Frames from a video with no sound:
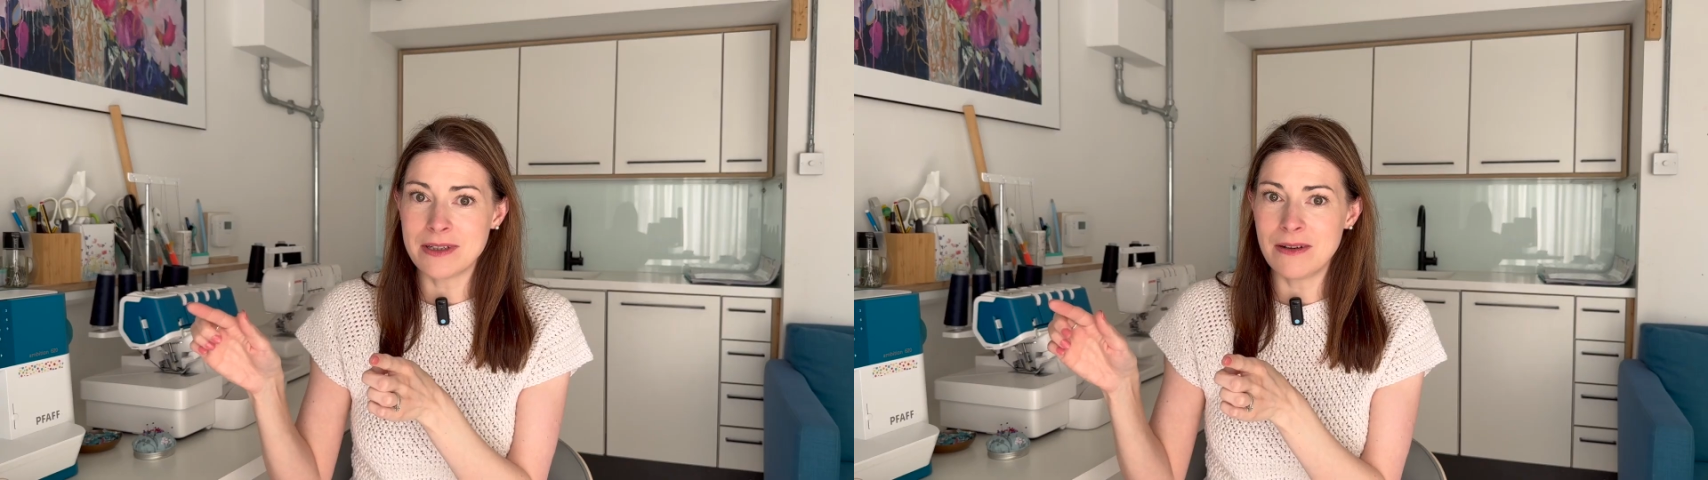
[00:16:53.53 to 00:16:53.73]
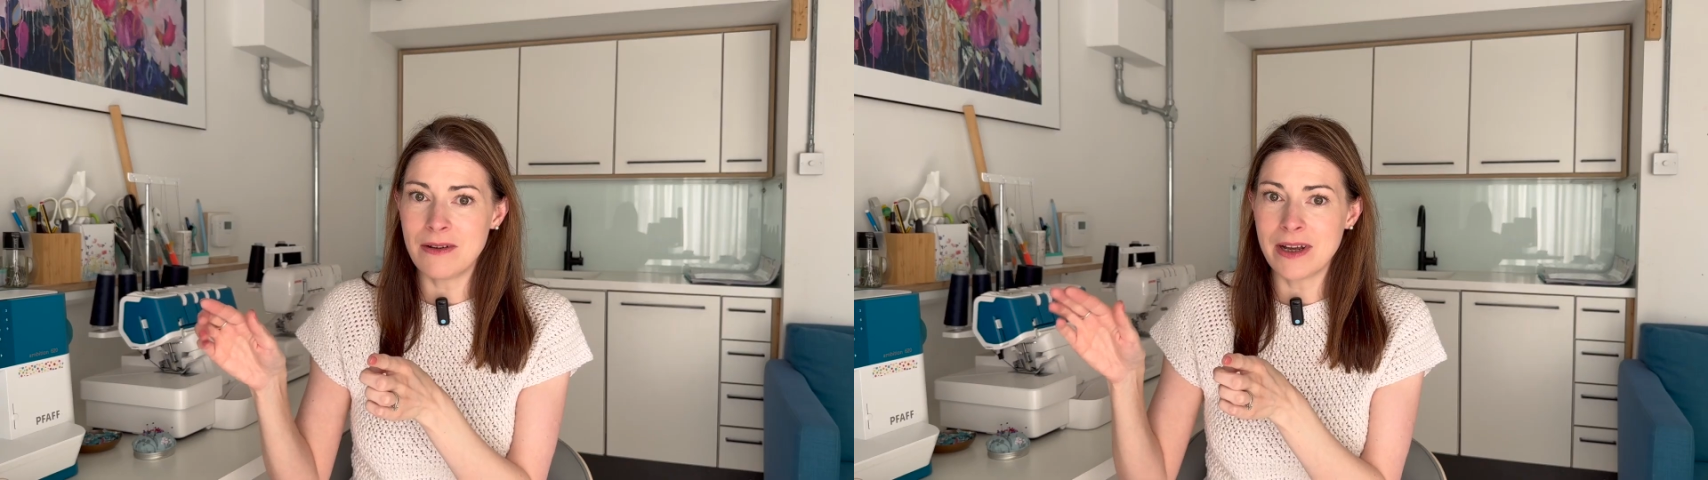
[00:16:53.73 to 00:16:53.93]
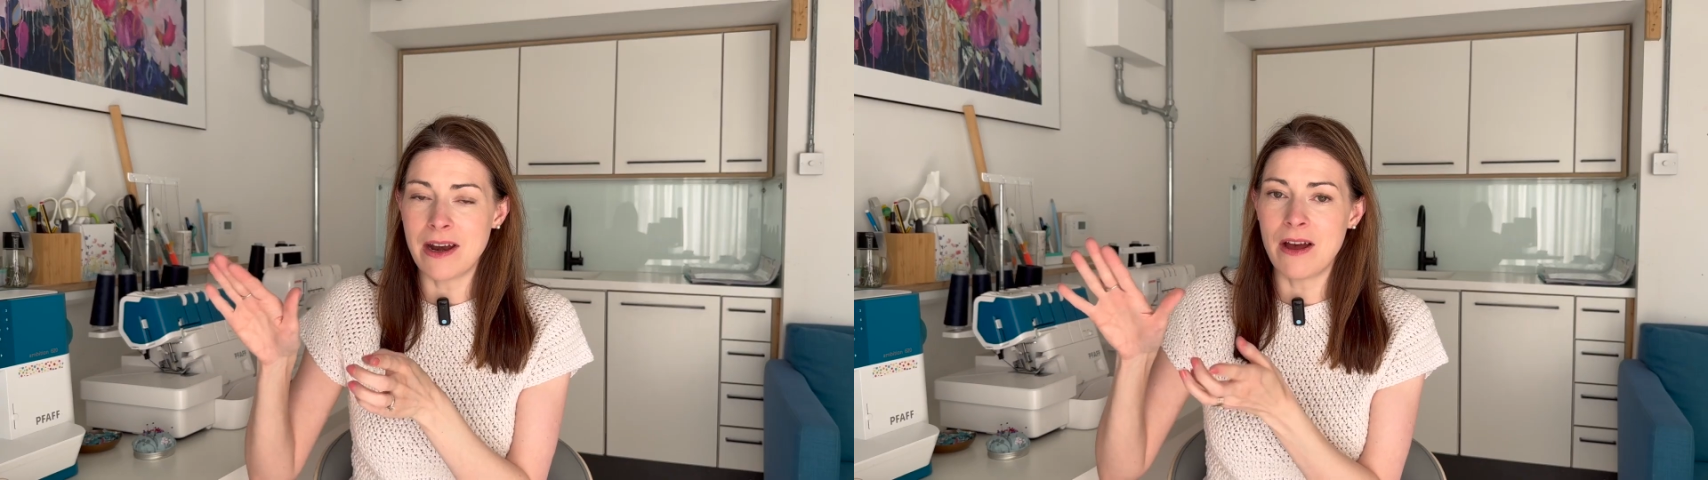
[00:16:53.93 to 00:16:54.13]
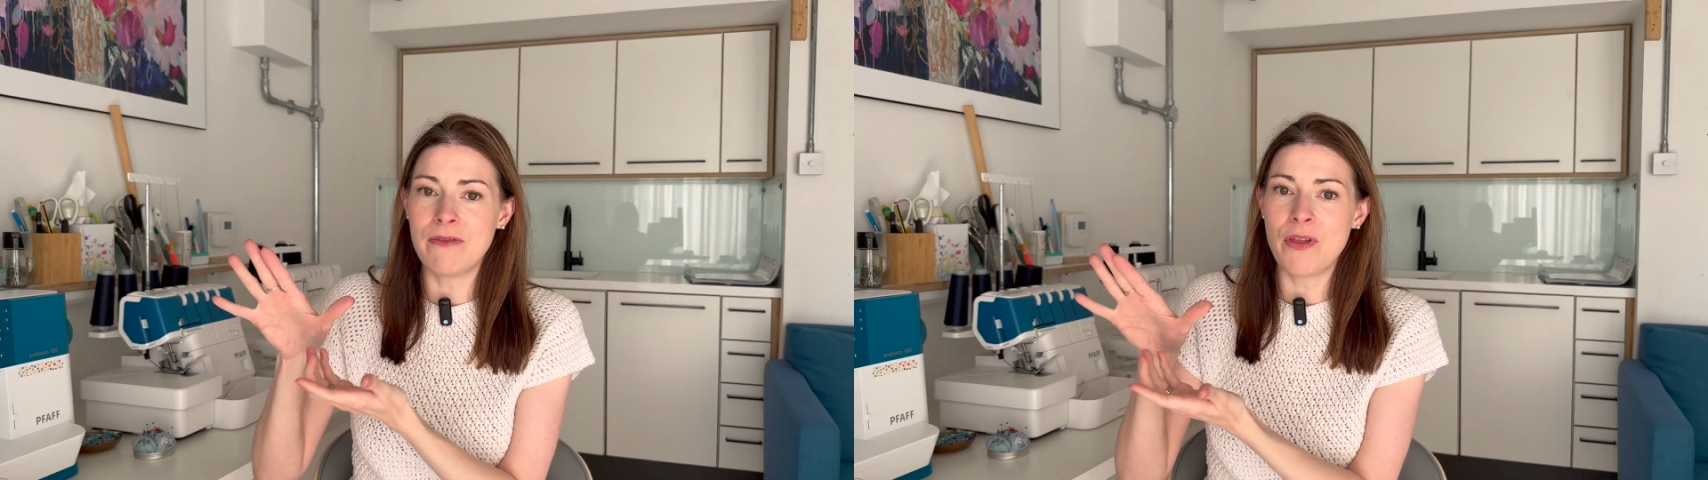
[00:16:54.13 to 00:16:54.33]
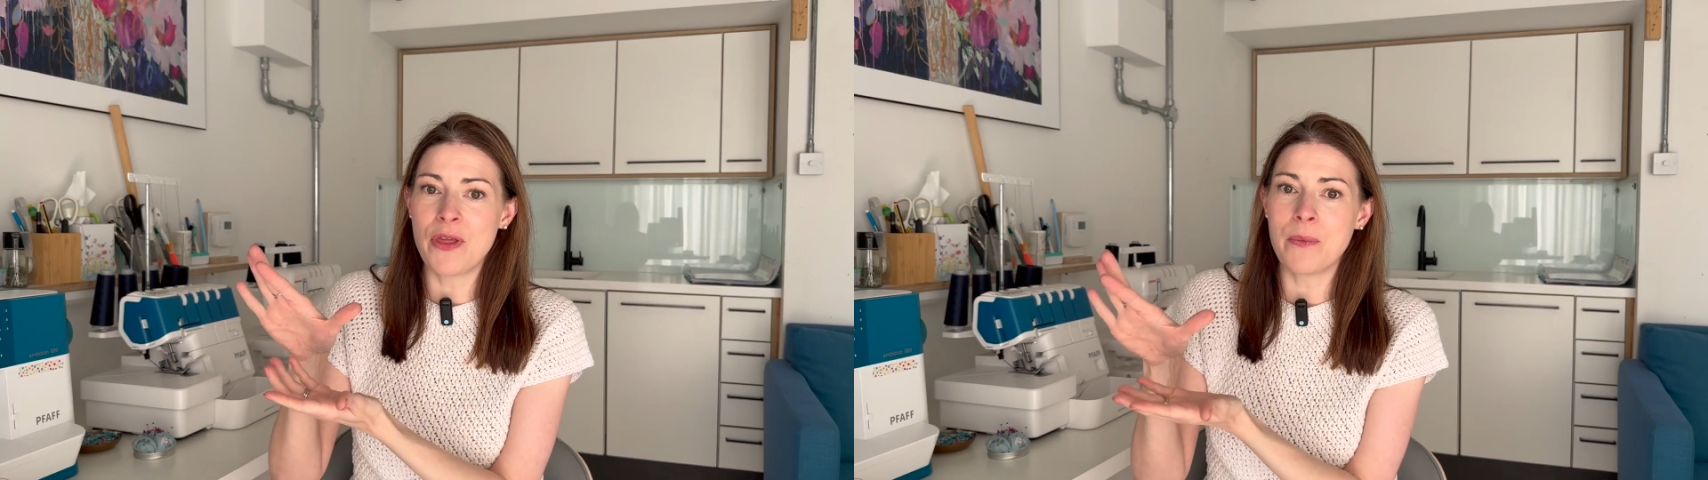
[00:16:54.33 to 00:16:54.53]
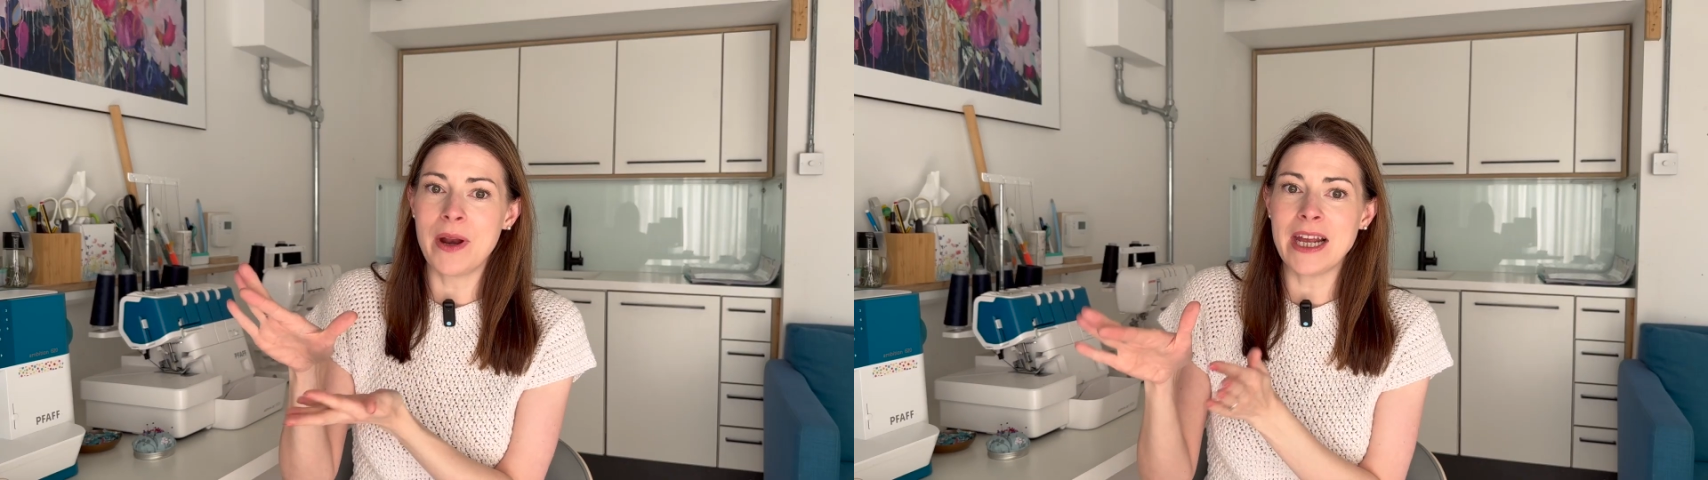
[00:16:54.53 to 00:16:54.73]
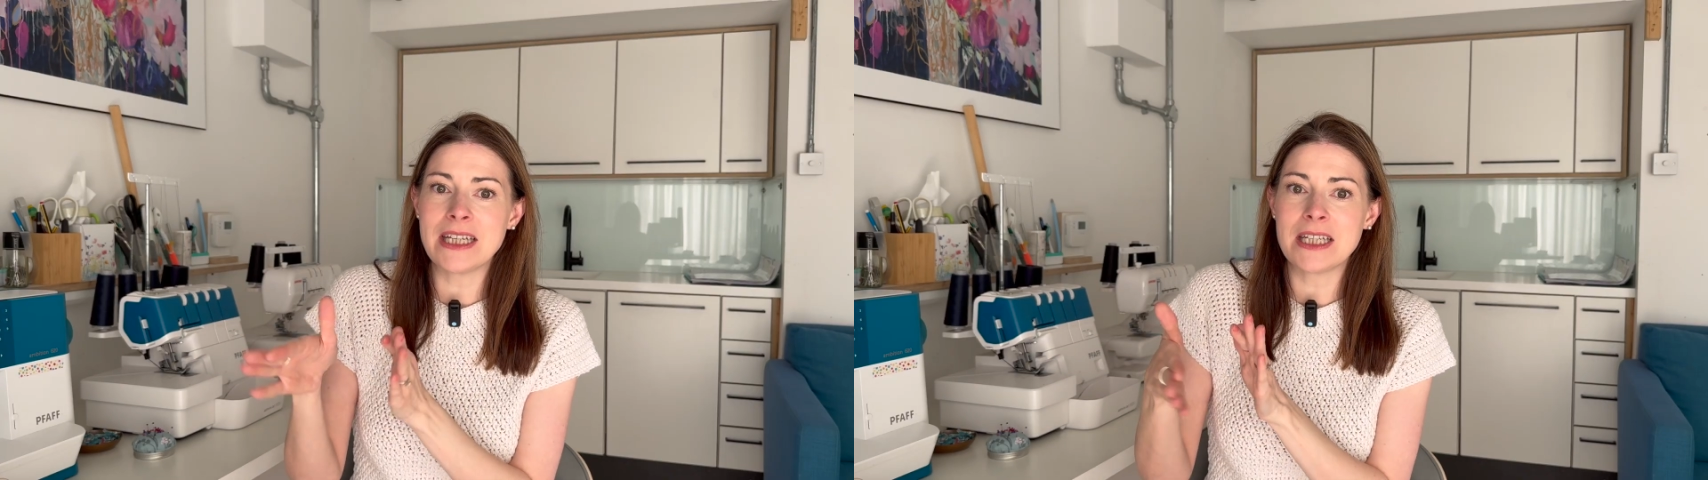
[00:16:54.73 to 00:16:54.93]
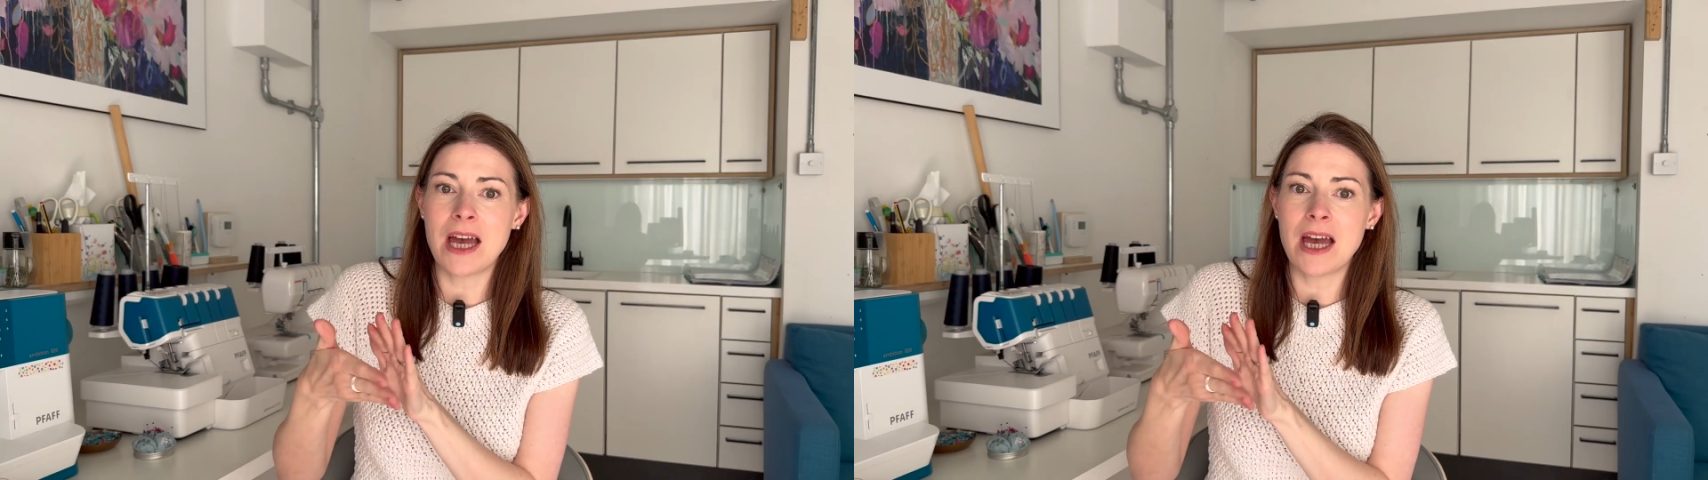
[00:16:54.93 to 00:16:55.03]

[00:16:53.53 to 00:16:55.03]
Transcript: long enough that when I